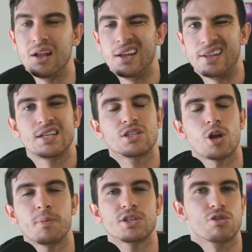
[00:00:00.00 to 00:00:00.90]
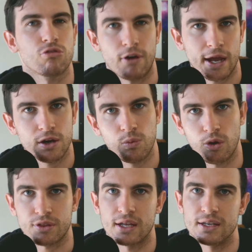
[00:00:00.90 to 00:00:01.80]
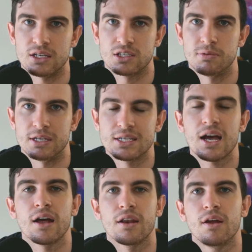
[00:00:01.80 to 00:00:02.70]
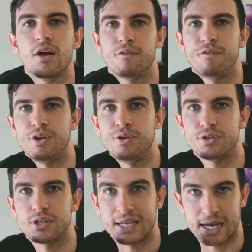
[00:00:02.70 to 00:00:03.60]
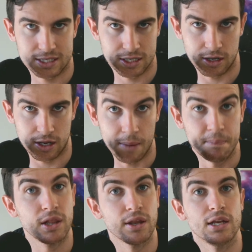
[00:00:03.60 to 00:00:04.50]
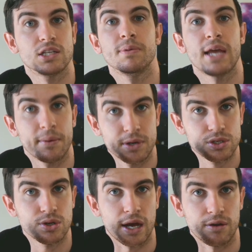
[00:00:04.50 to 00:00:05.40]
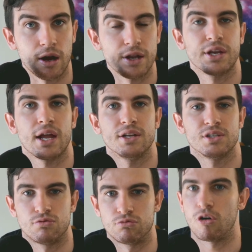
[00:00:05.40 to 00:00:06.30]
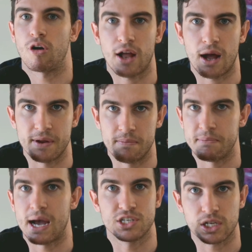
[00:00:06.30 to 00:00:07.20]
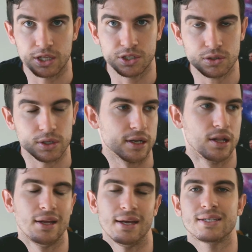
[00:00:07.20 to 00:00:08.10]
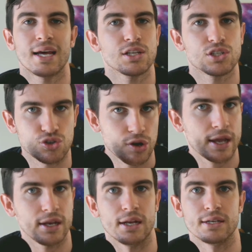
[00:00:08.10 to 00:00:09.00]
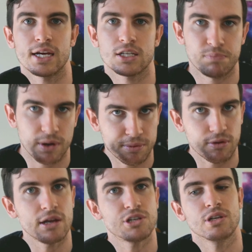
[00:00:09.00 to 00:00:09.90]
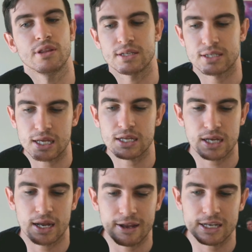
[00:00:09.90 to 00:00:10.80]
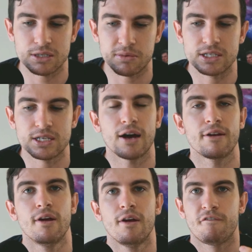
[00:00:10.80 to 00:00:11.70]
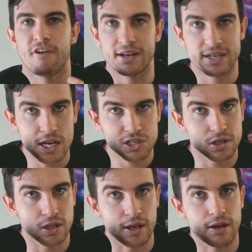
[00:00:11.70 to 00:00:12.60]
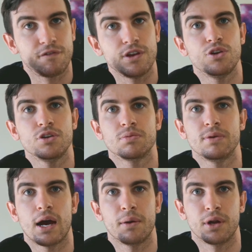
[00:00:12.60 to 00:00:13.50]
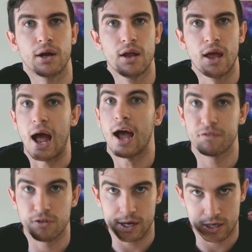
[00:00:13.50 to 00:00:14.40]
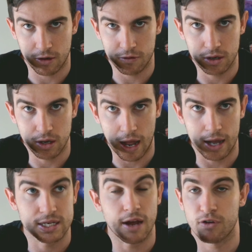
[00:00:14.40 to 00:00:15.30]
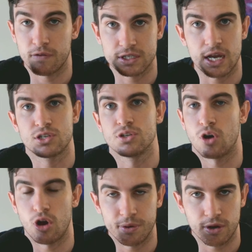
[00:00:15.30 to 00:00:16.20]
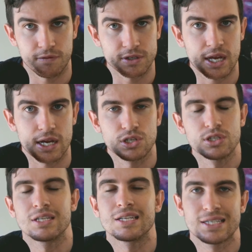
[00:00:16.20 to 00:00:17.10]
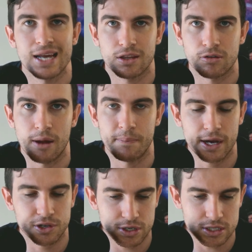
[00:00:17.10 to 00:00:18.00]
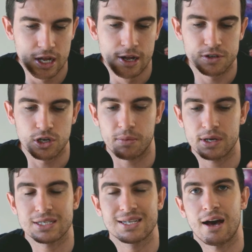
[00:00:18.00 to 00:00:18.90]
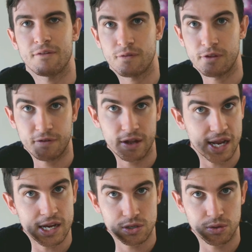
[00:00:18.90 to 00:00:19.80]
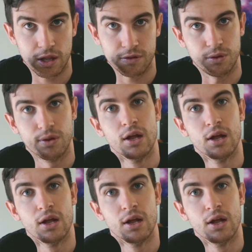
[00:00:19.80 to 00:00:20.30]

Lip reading: There's so much groundwork that needs to be done for you to get to the ability to be able to do that, right? You can't just rock up and magically do it. It takes training. It takes preparation. There's things that need to be done foundationally for you to be able to have great tough conversations or open conversations to set the right boundaries. So I'm going to start from the foundational level.